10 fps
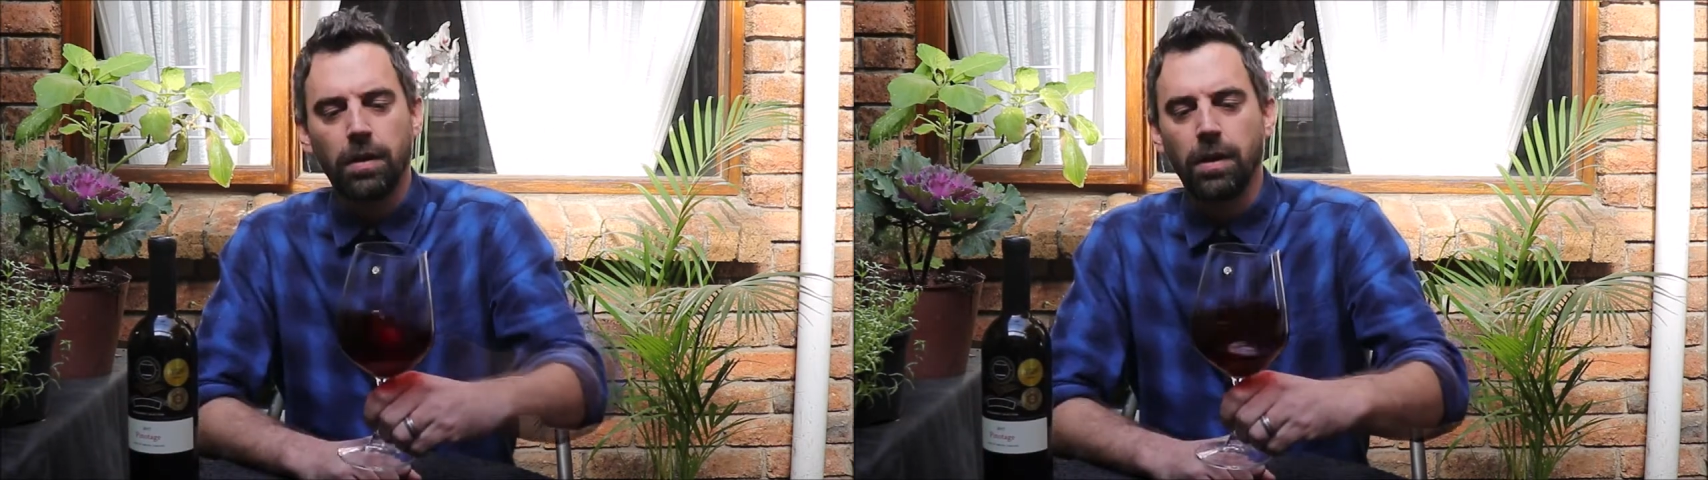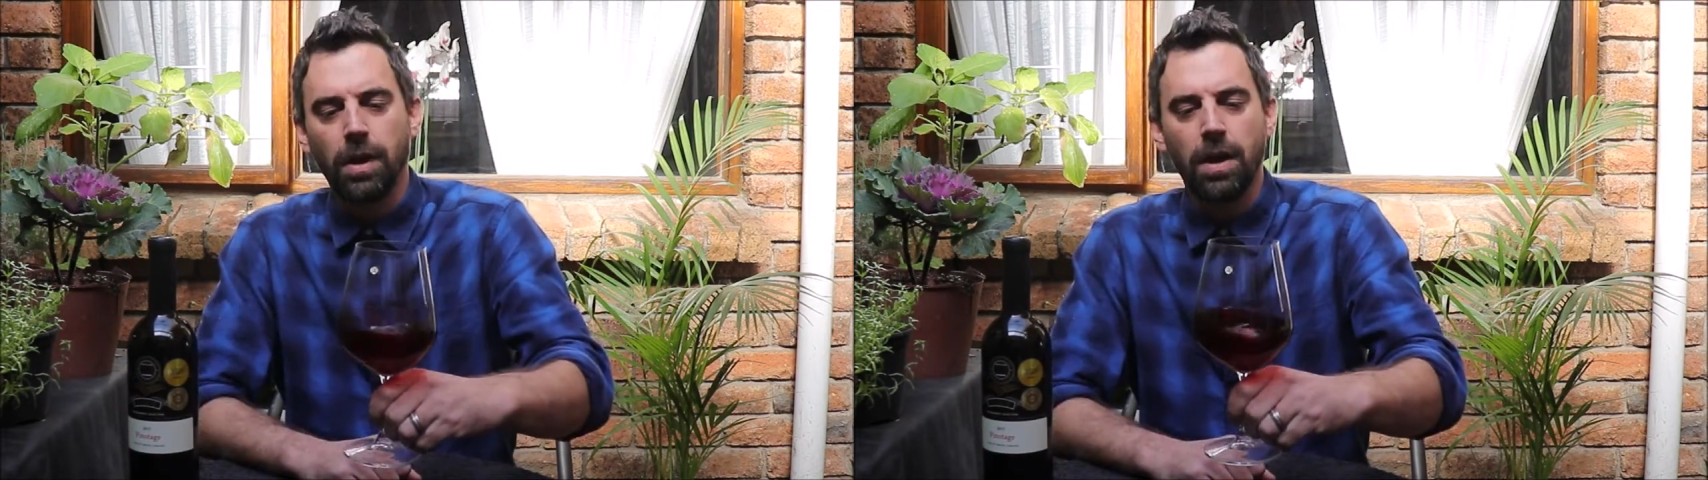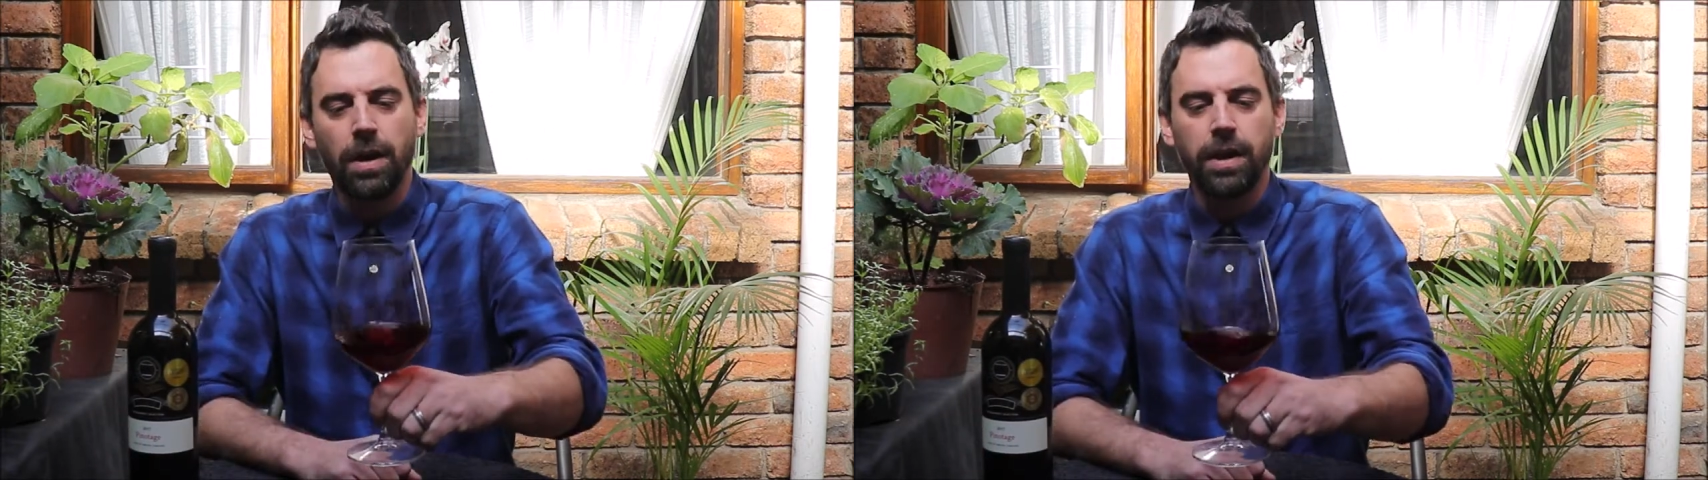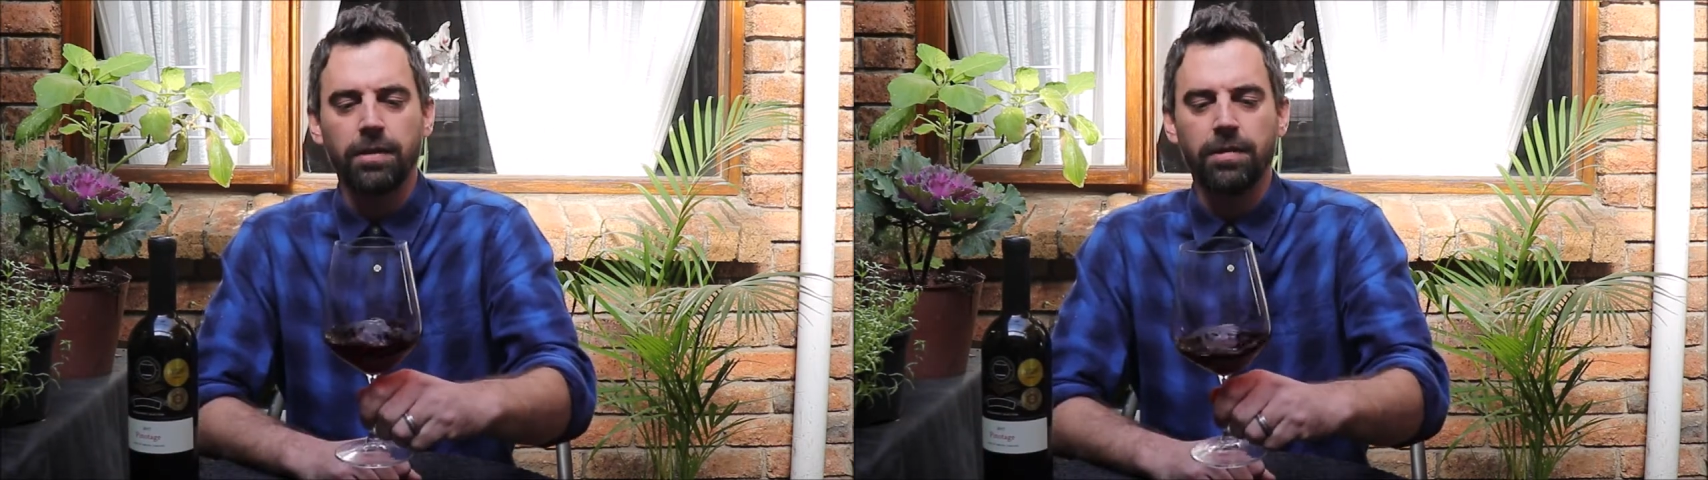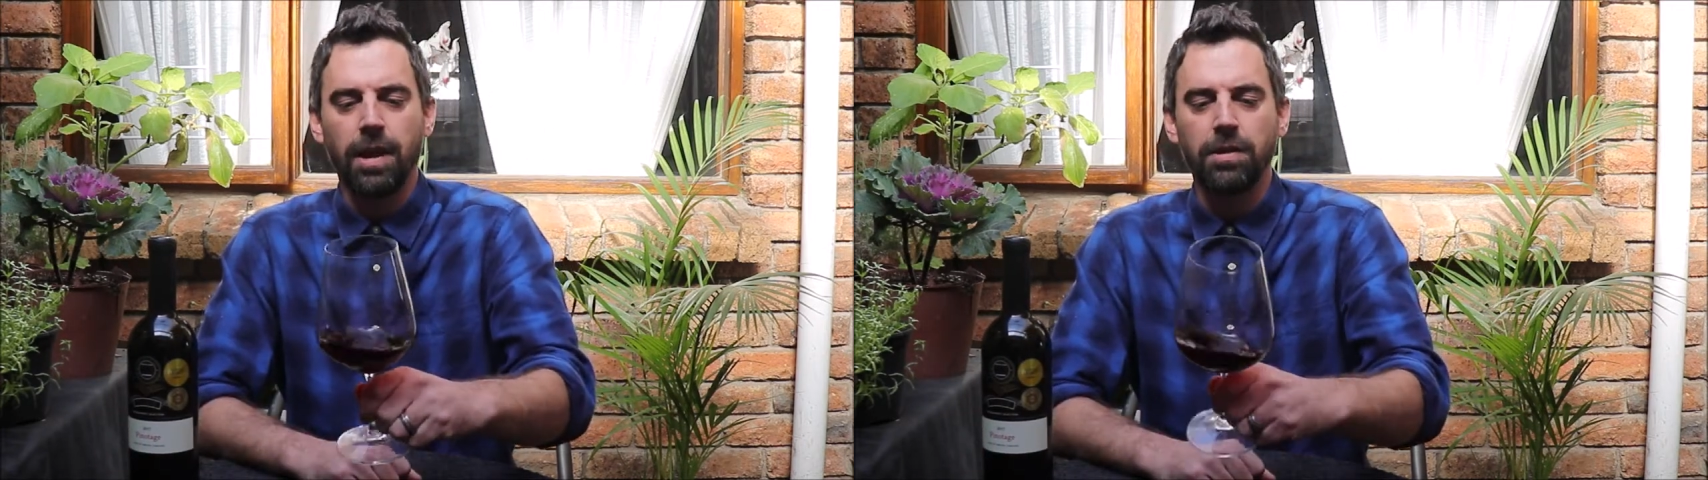Okay, and I can
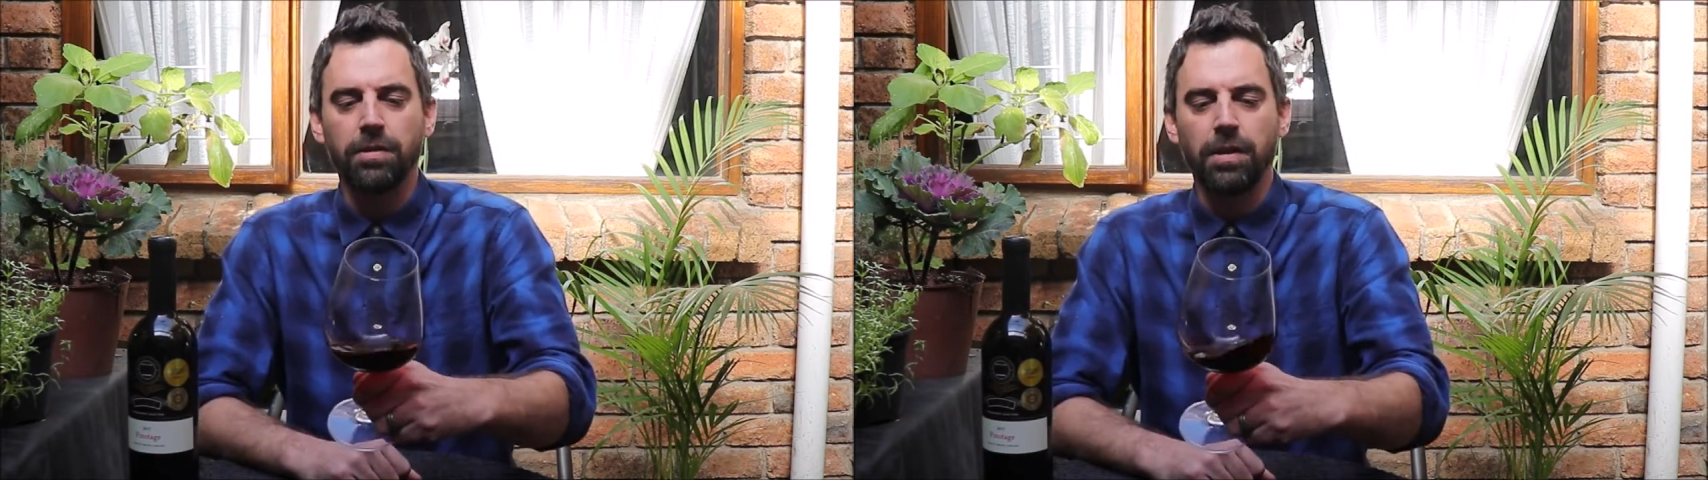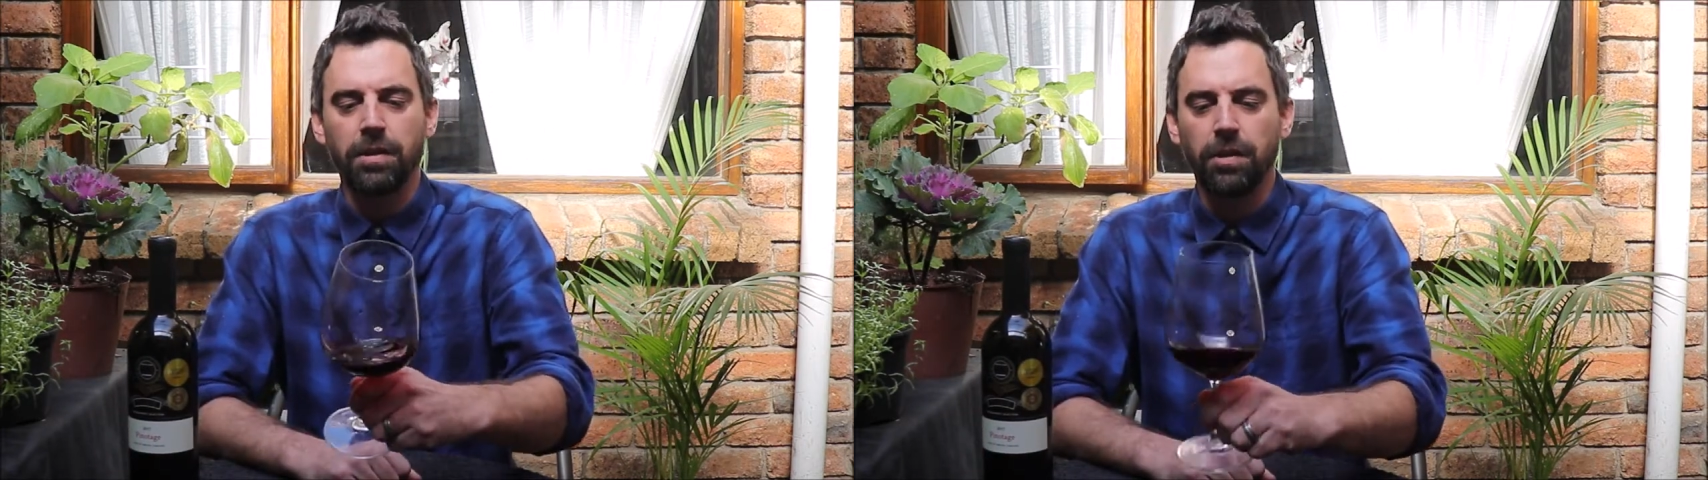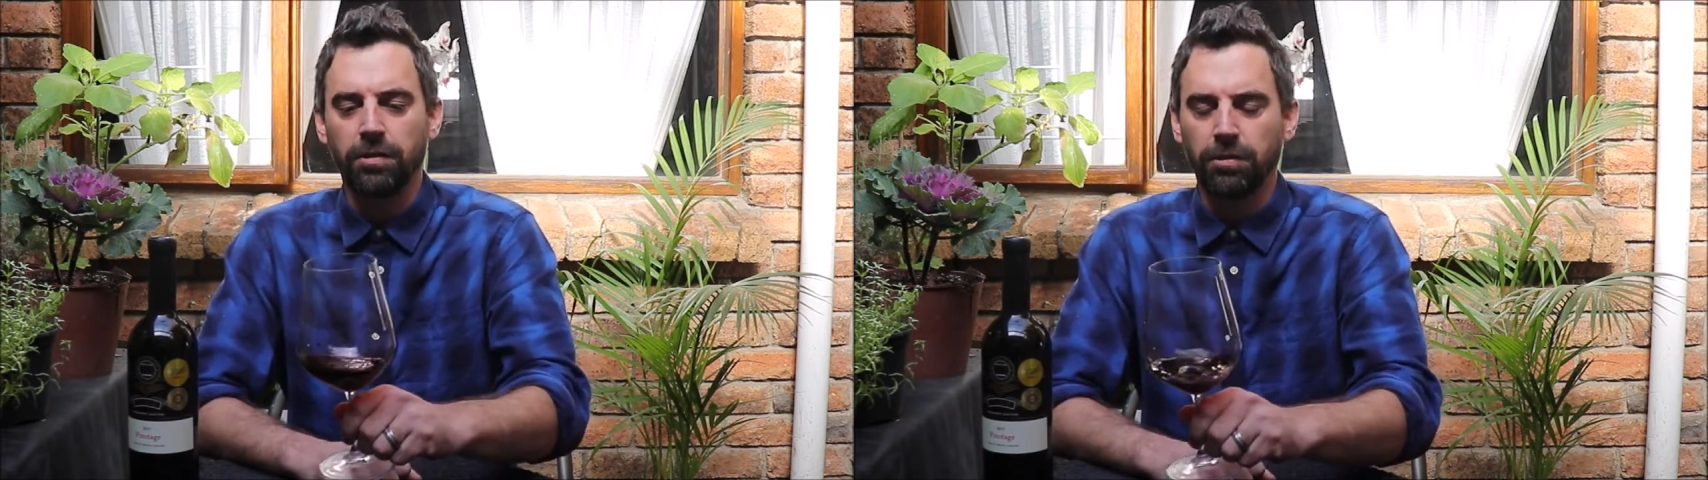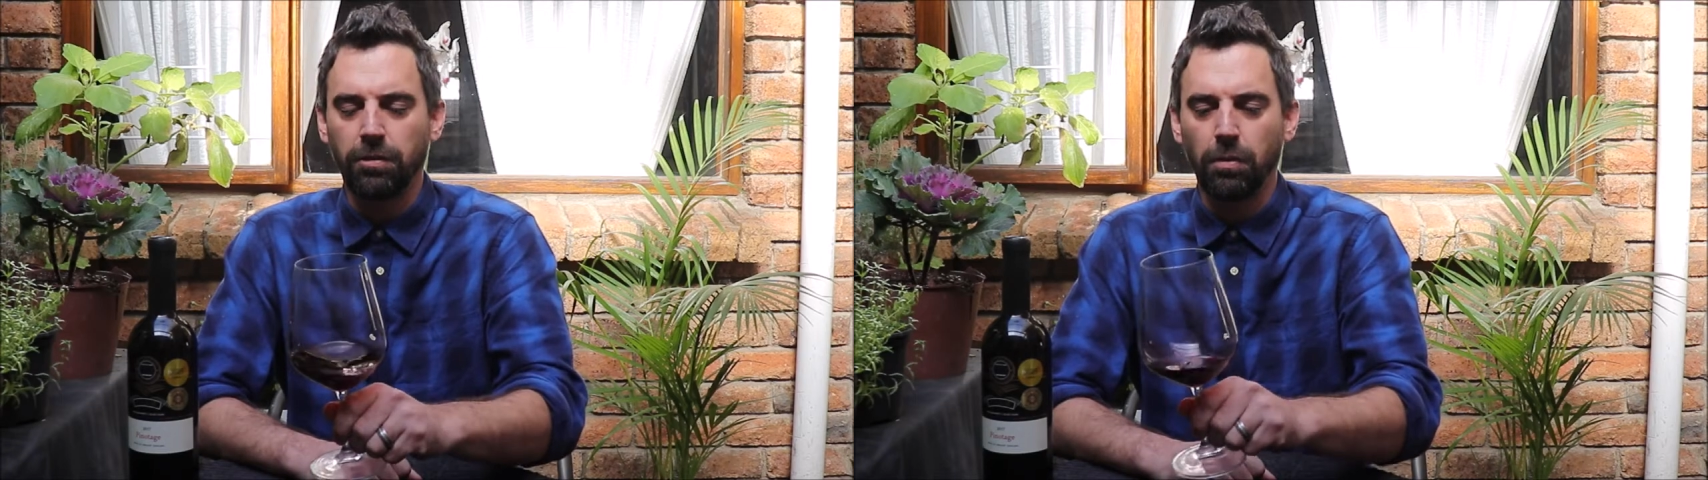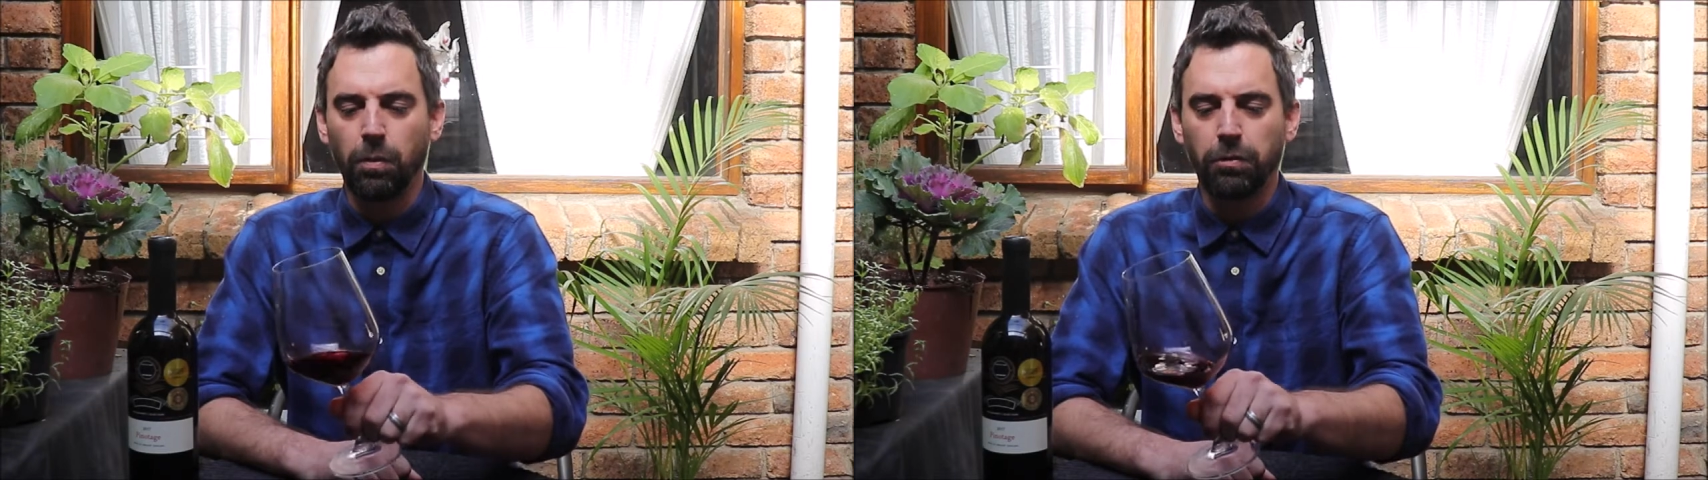tell you that this was